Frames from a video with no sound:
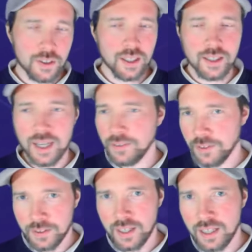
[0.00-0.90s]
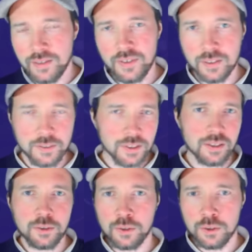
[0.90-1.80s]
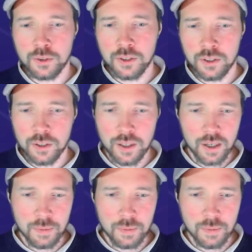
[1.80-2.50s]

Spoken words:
And after that, feel free to Google